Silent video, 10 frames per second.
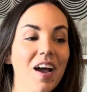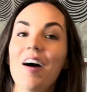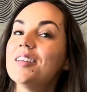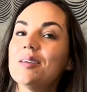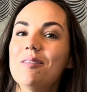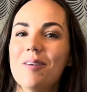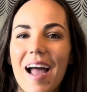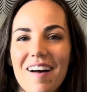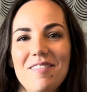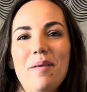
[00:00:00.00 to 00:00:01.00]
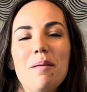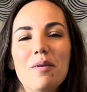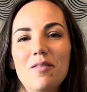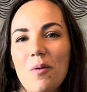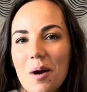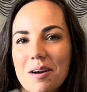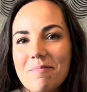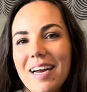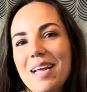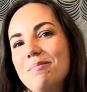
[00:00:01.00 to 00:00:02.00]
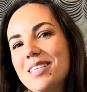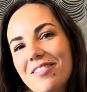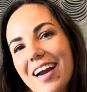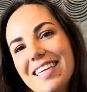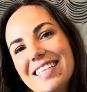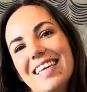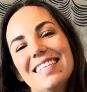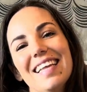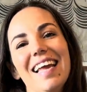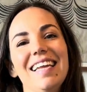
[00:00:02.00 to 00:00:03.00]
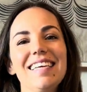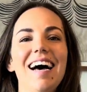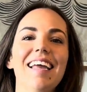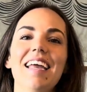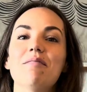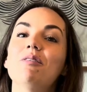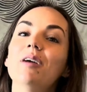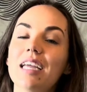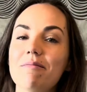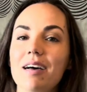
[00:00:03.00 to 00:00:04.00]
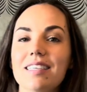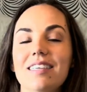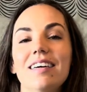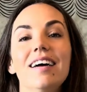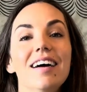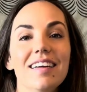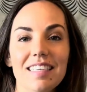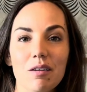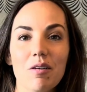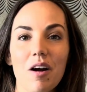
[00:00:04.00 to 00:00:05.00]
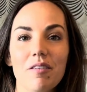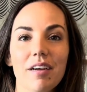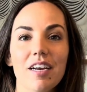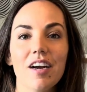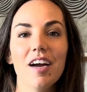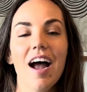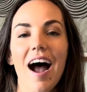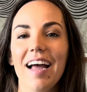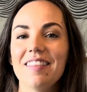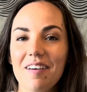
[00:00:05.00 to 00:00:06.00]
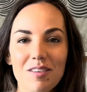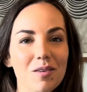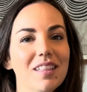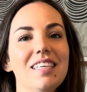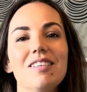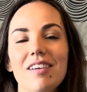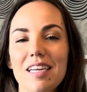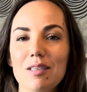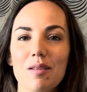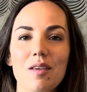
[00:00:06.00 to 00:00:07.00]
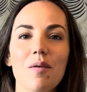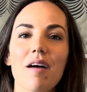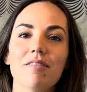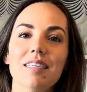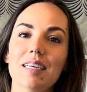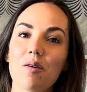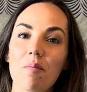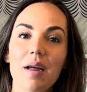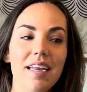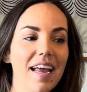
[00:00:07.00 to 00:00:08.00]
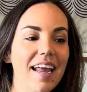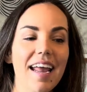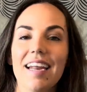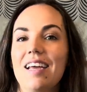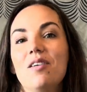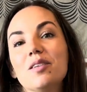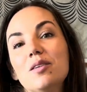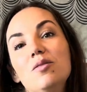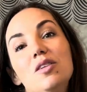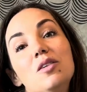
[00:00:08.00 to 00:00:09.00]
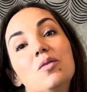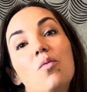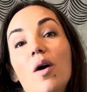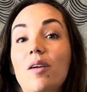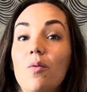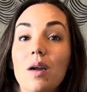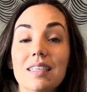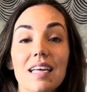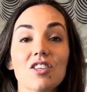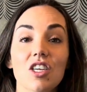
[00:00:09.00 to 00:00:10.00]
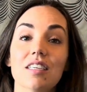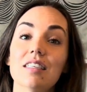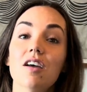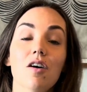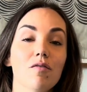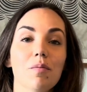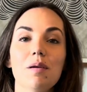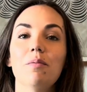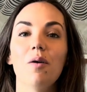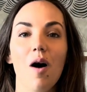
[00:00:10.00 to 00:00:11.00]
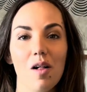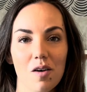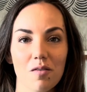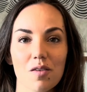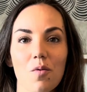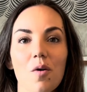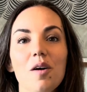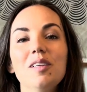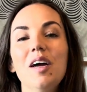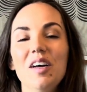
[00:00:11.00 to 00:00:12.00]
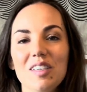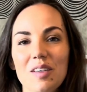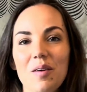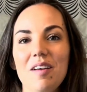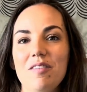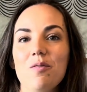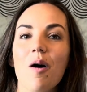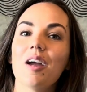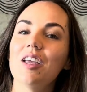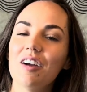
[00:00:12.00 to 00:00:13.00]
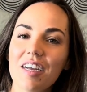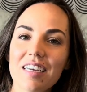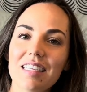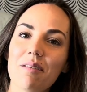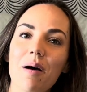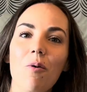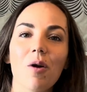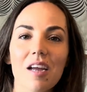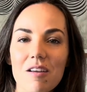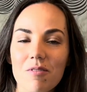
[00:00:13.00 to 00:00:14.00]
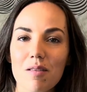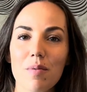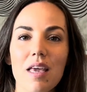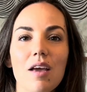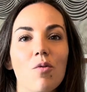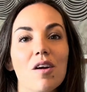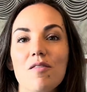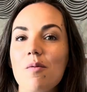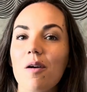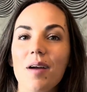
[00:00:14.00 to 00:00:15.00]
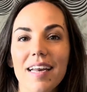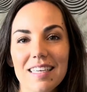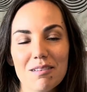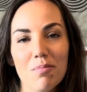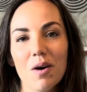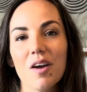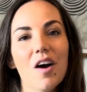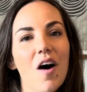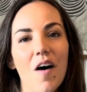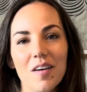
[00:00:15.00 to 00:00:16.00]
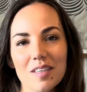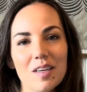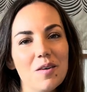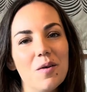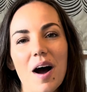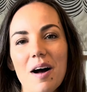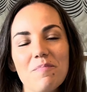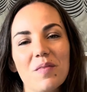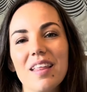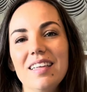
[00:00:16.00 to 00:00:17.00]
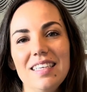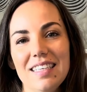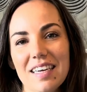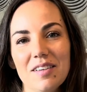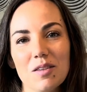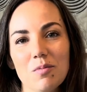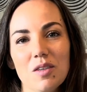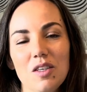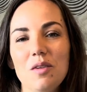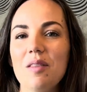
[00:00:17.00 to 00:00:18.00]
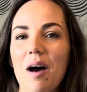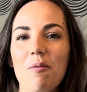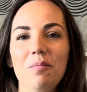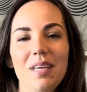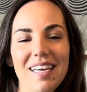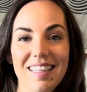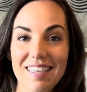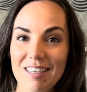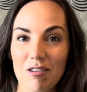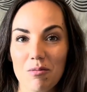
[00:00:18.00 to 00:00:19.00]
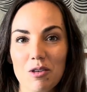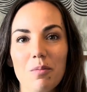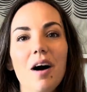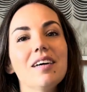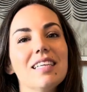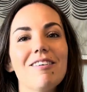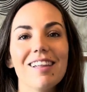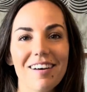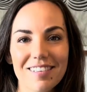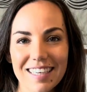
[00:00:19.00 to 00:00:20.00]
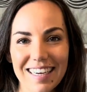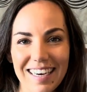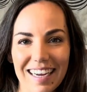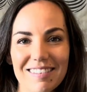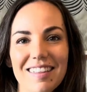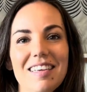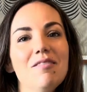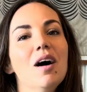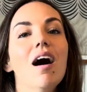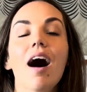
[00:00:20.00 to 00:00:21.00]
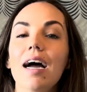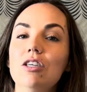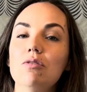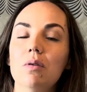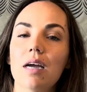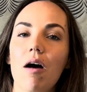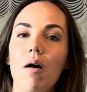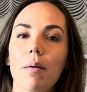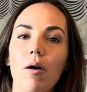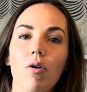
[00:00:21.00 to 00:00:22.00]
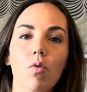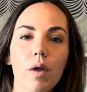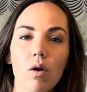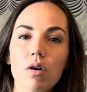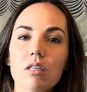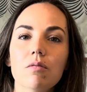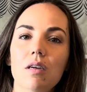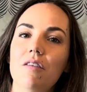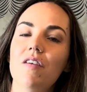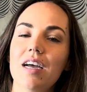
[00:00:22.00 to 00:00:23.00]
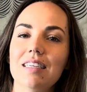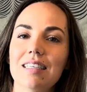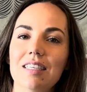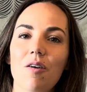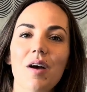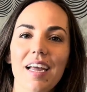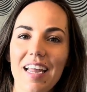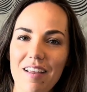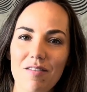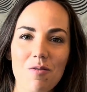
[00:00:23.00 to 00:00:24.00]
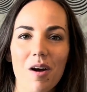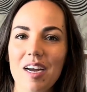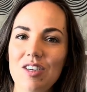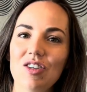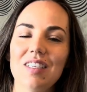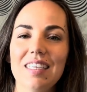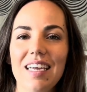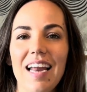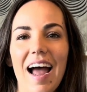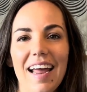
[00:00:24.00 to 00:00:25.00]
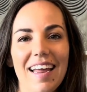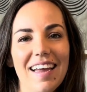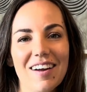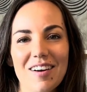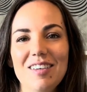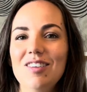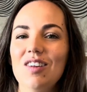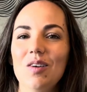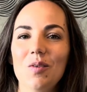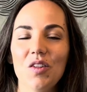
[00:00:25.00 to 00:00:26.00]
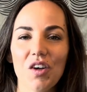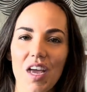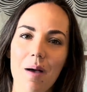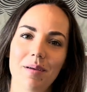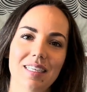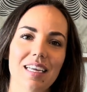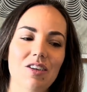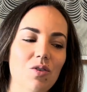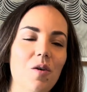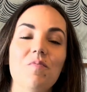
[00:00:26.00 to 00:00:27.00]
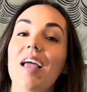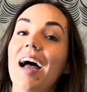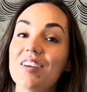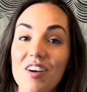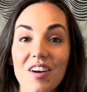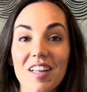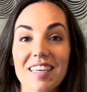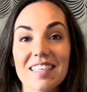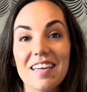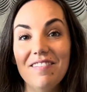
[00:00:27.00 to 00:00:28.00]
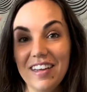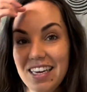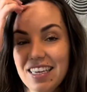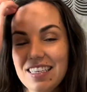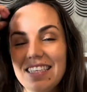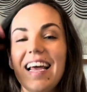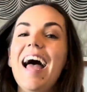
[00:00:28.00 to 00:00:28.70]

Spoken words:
Also, if we haven't met before, my name is Frances and I am a Reiki master, tarot card reader. I love doing these readings with you every single Monday, and I also do one-on-one sessions for people all over the world. So if you are curious about working with me or if you are ready to book, also the details to do that will be in the description box. I would love to connect with you. I do book out about a week or two in advance. So if you are interested, I encourage you to look at my schedule at your earliest convenience.